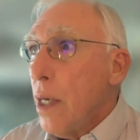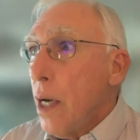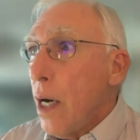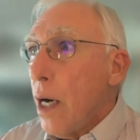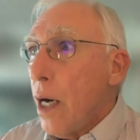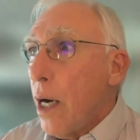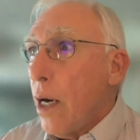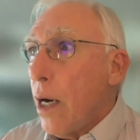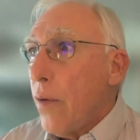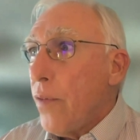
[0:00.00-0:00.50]

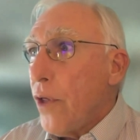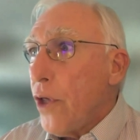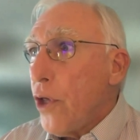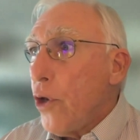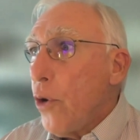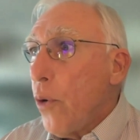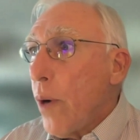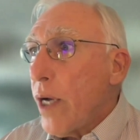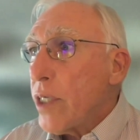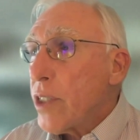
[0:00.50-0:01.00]
The
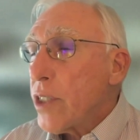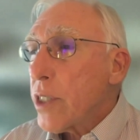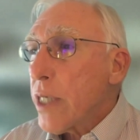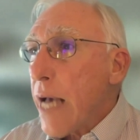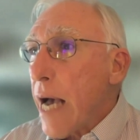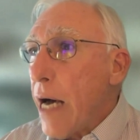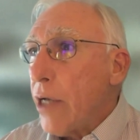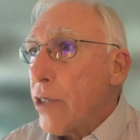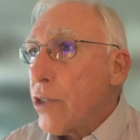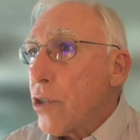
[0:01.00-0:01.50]
U.S.
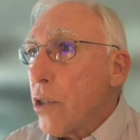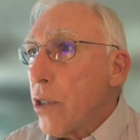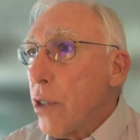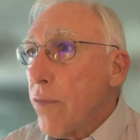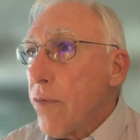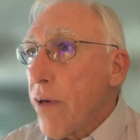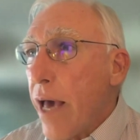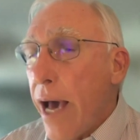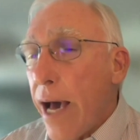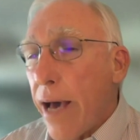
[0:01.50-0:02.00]
Council
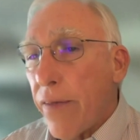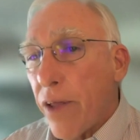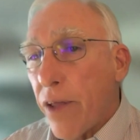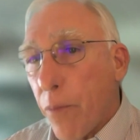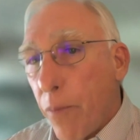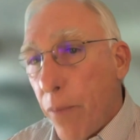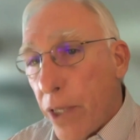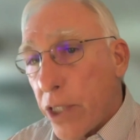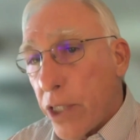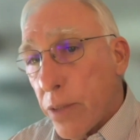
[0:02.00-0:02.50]
of
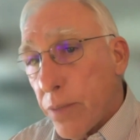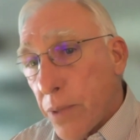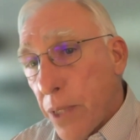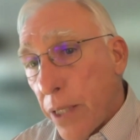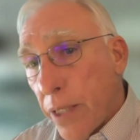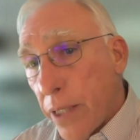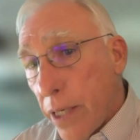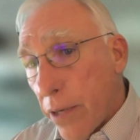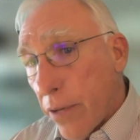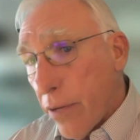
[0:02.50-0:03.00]
Catholic Bishops,
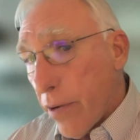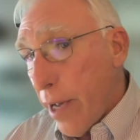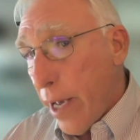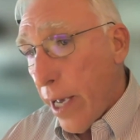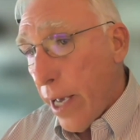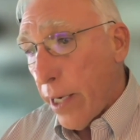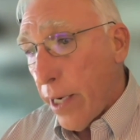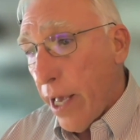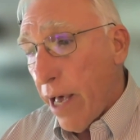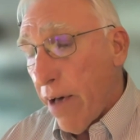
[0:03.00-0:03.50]
on the other
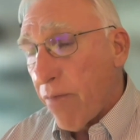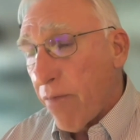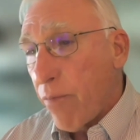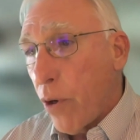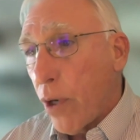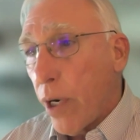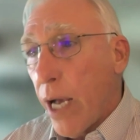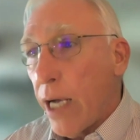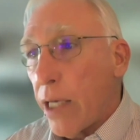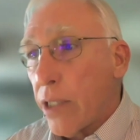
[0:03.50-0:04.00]
hand, have
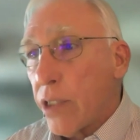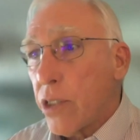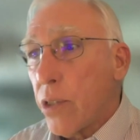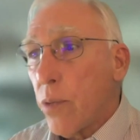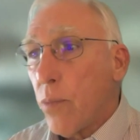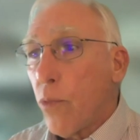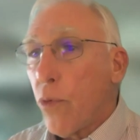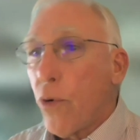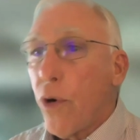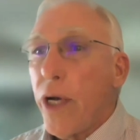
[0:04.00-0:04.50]
put out
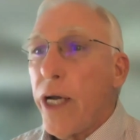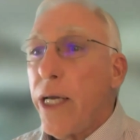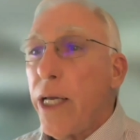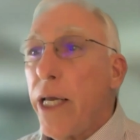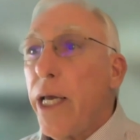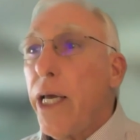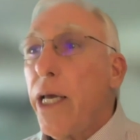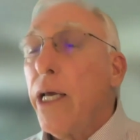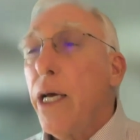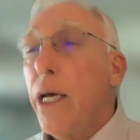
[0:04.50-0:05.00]
some
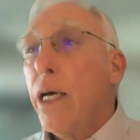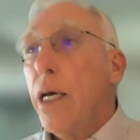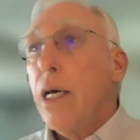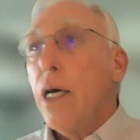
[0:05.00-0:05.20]
really